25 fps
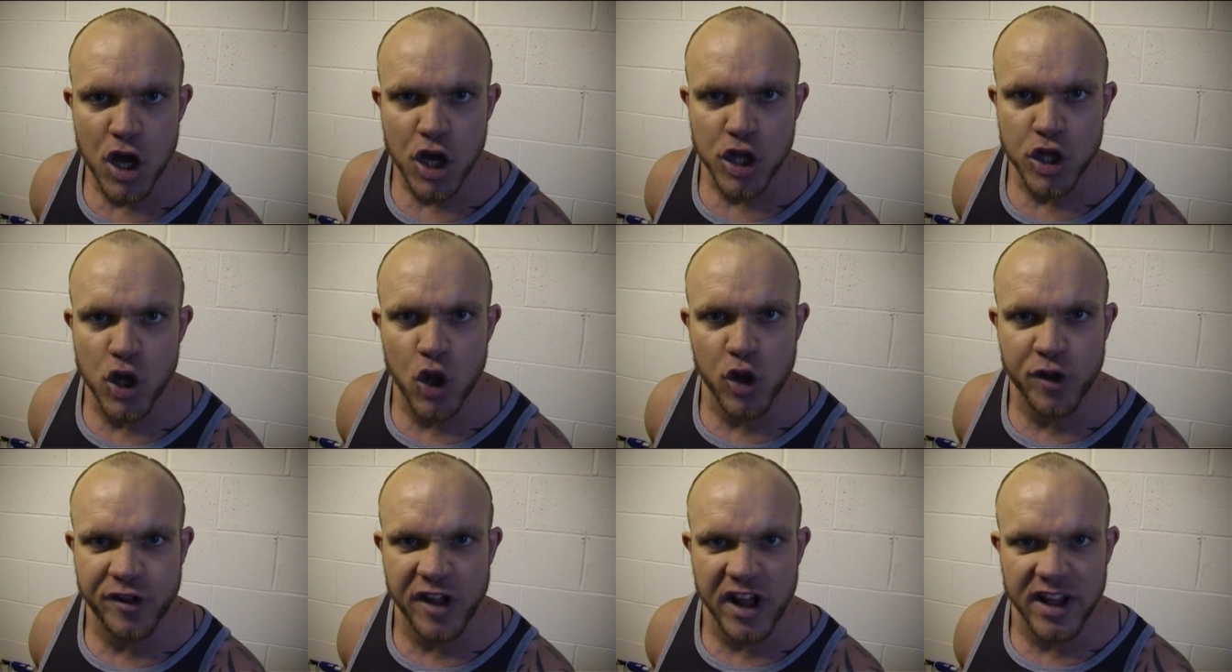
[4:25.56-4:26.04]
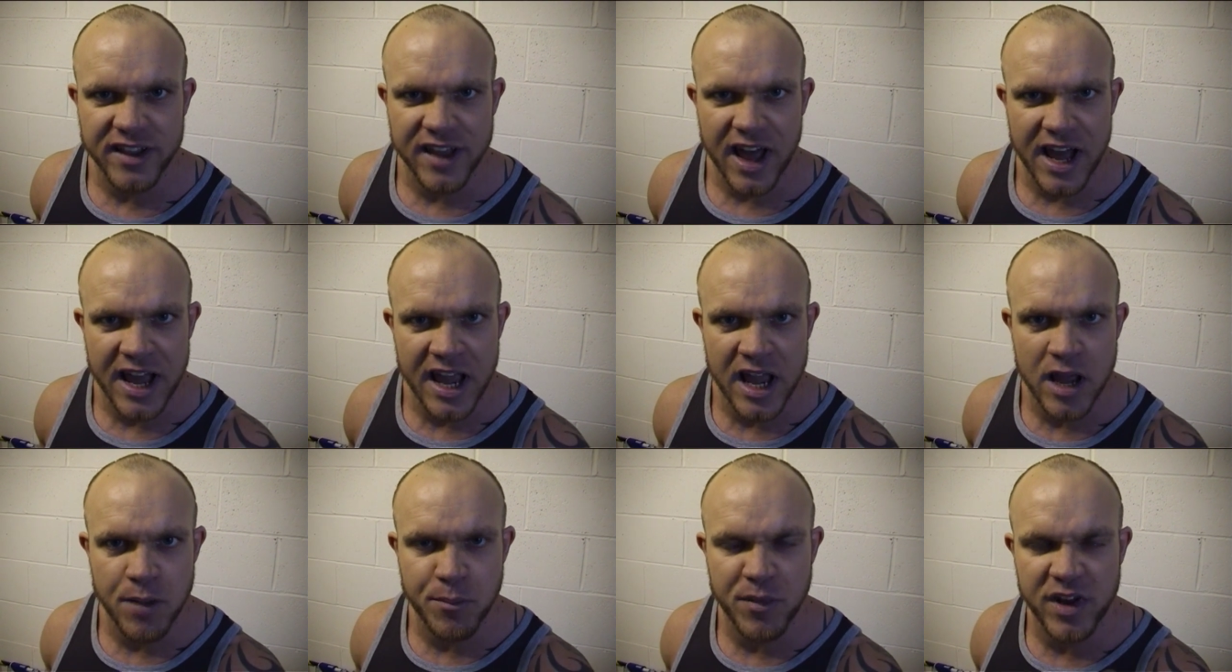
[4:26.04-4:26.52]
You think
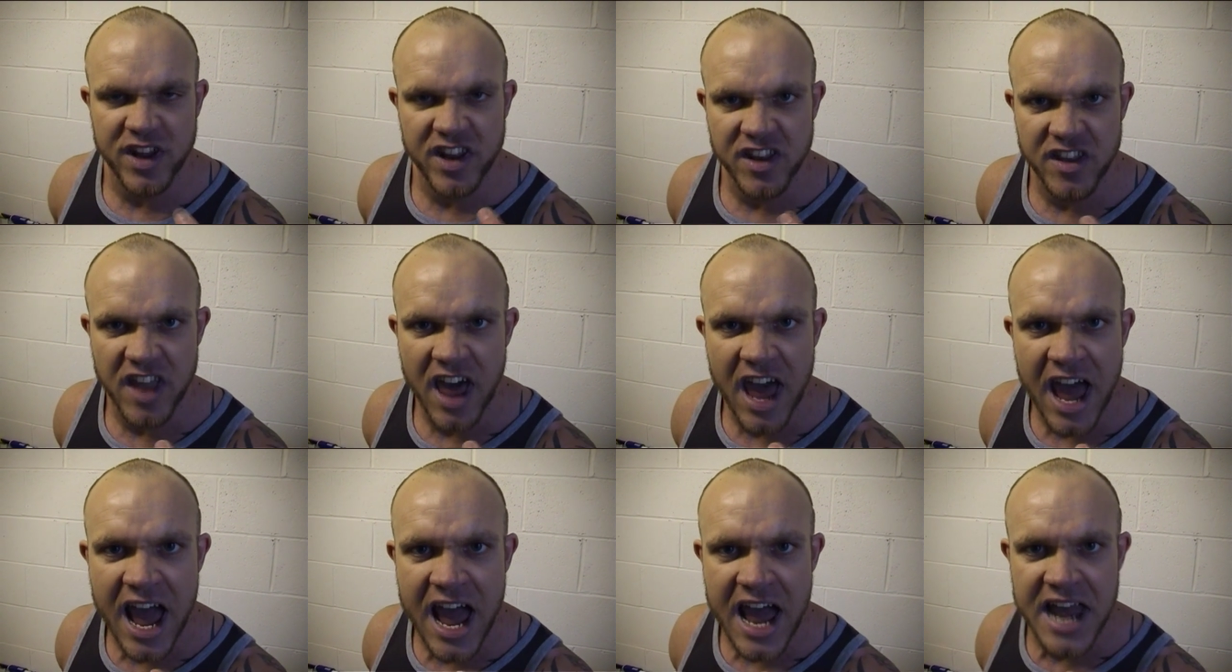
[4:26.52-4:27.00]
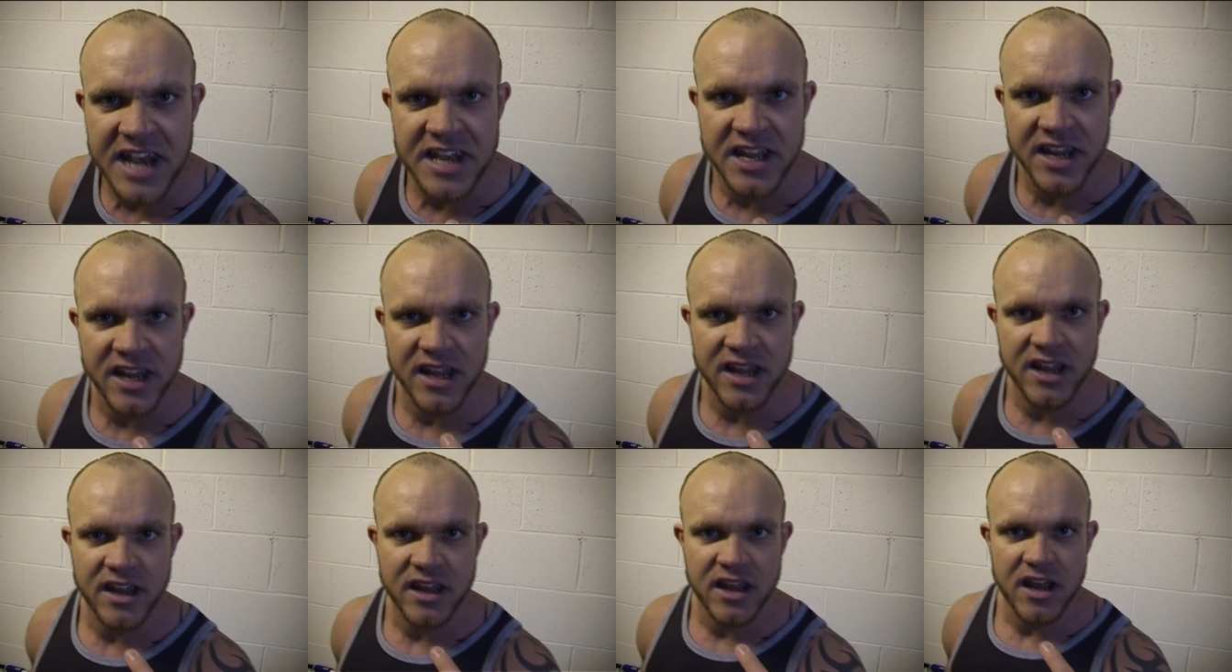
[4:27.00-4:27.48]
that hitting me in the head,
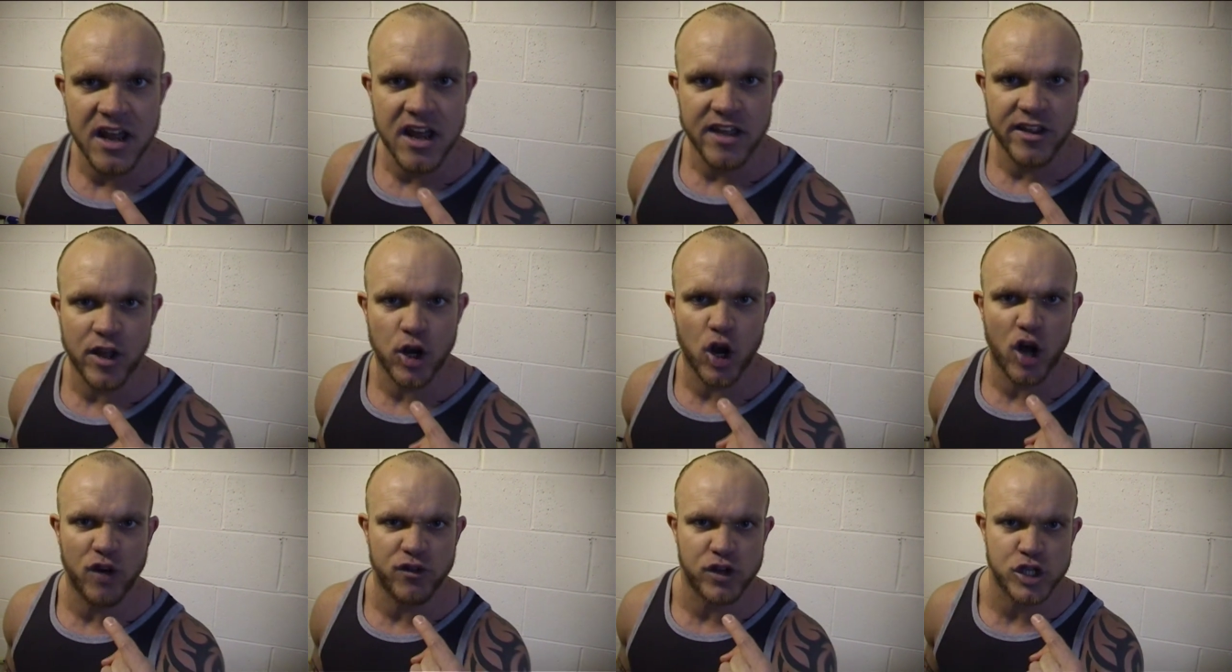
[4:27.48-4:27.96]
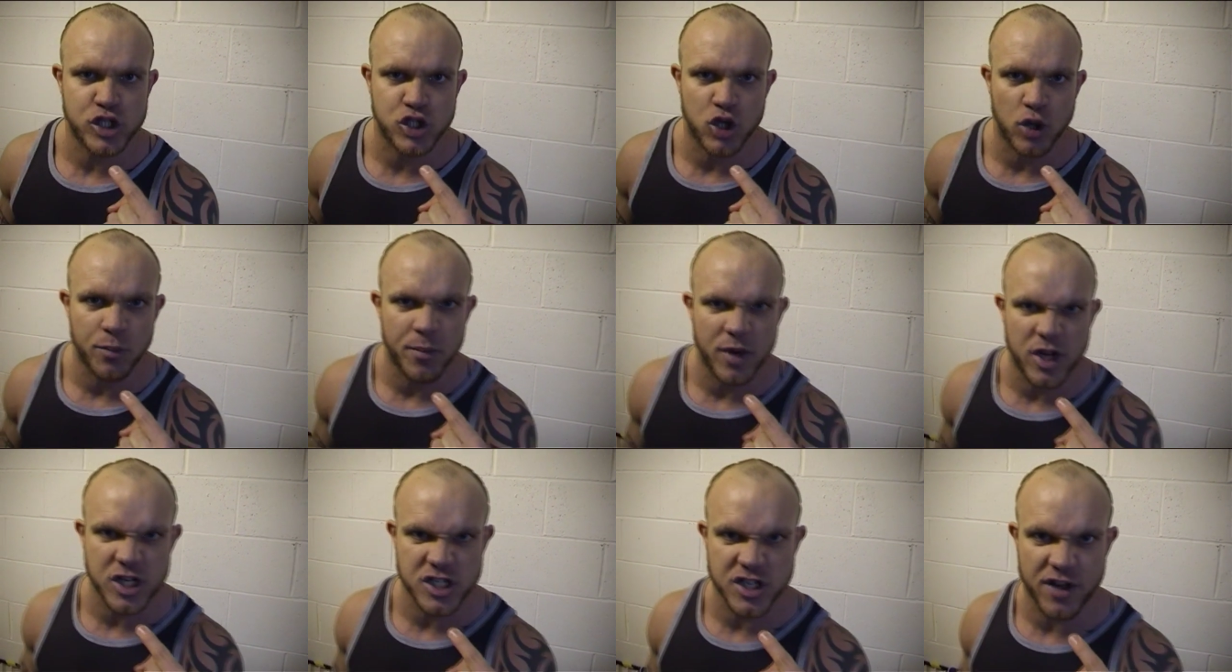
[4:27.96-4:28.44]
that all of a
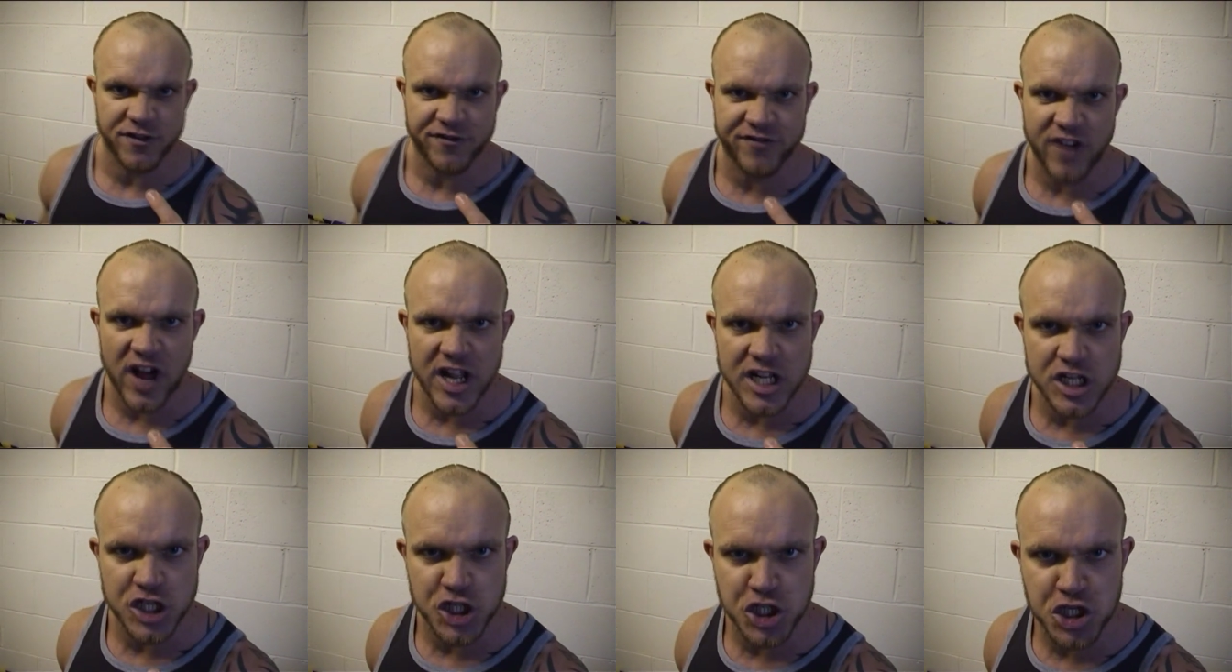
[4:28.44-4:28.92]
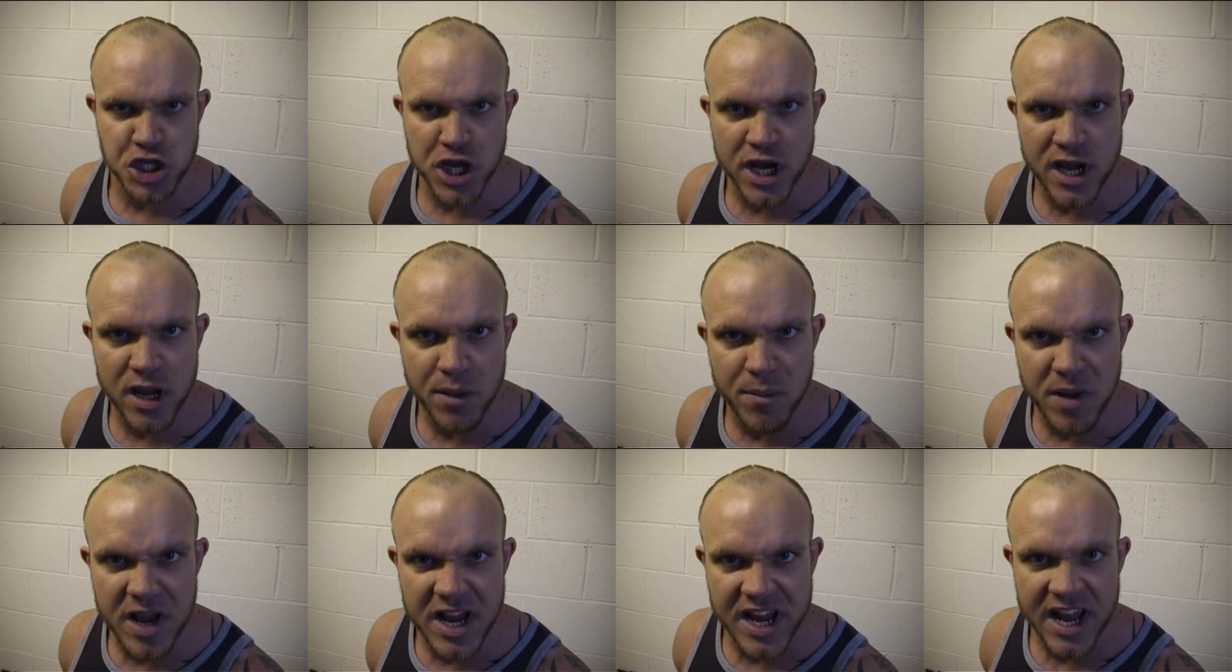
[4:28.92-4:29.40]
sudden because the fans
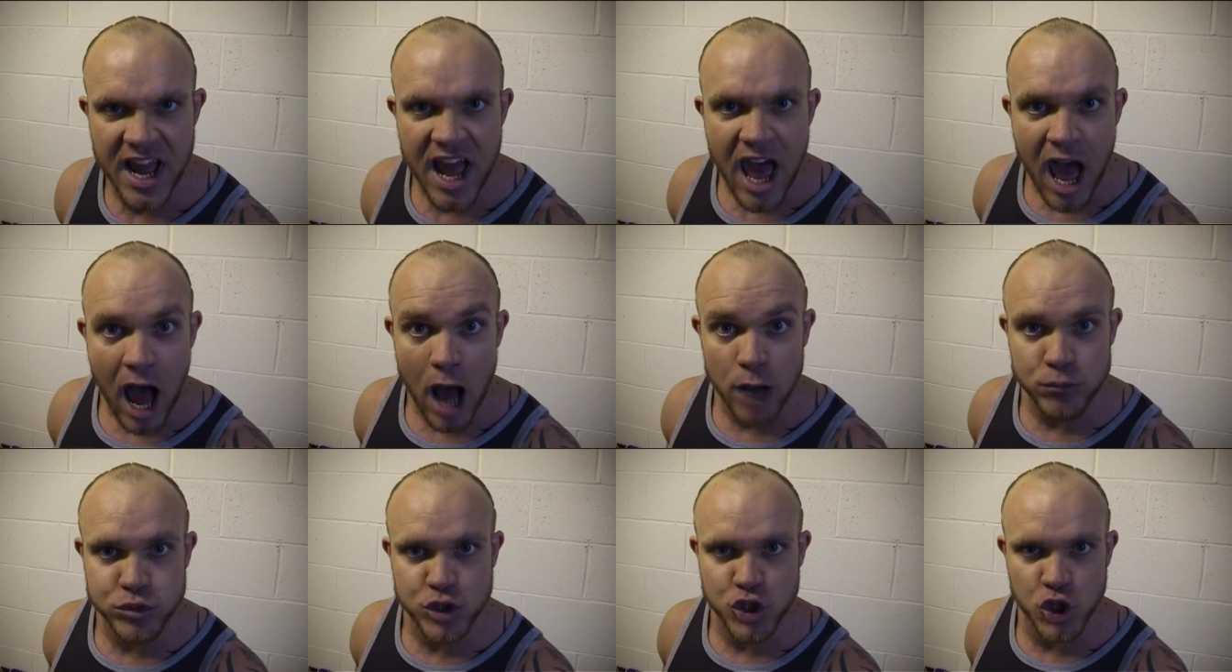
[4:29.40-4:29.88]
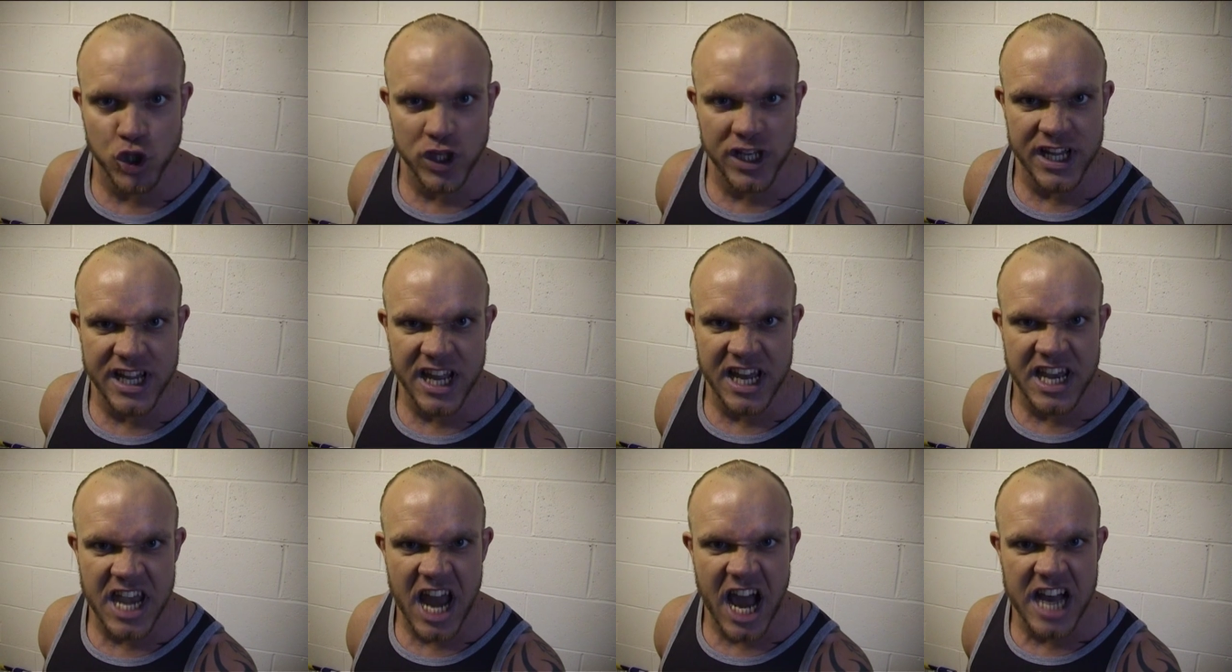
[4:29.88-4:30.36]
cheer me, I'm
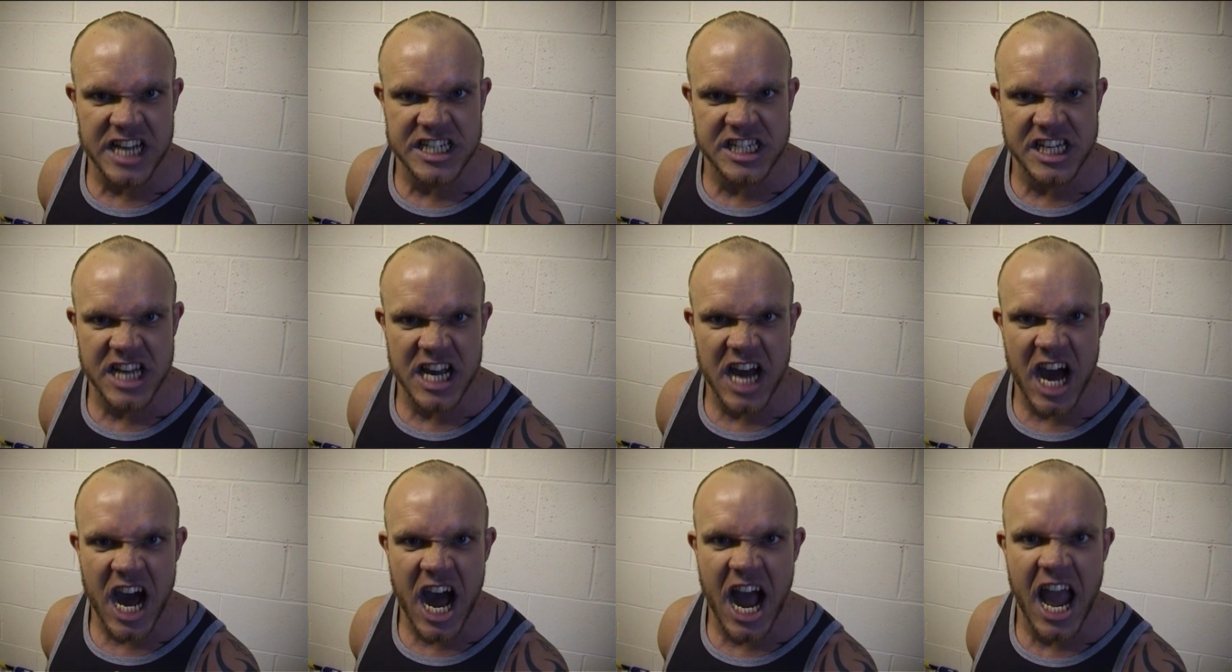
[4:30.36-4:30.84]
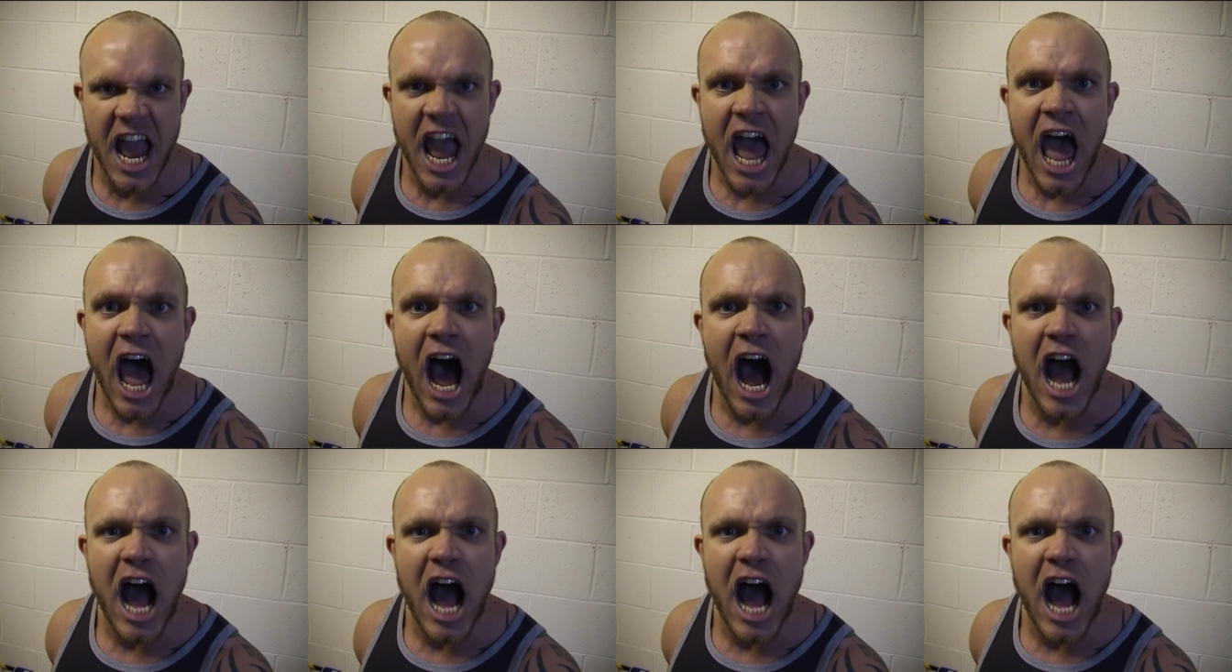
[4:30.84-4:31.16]
suddenly a nice guy.